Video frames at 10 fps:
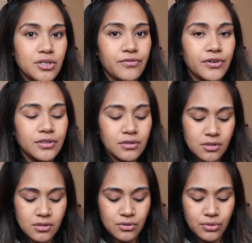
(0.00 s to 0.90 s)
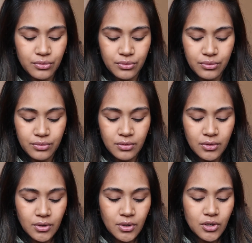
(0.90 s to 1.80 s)
difference to
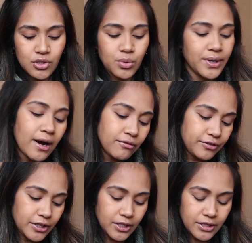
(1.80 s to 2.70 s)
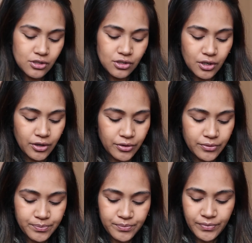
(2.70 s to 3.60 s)
an outfit and
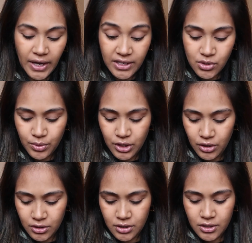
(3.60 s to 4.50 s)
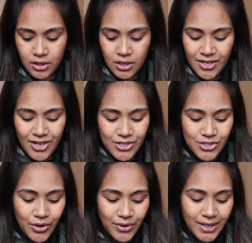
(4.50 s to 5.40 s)
so and to a look.
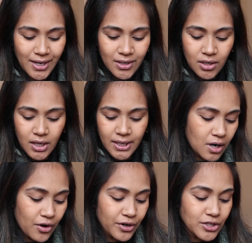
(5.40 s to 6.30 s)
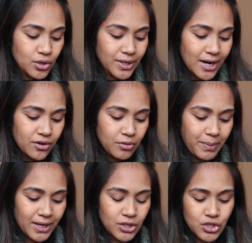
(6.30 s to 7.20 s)
So yeah, guys, I already took it out of the
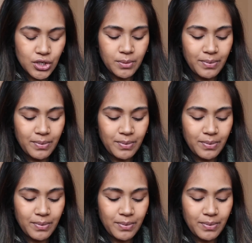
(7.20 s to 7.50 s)
packaging,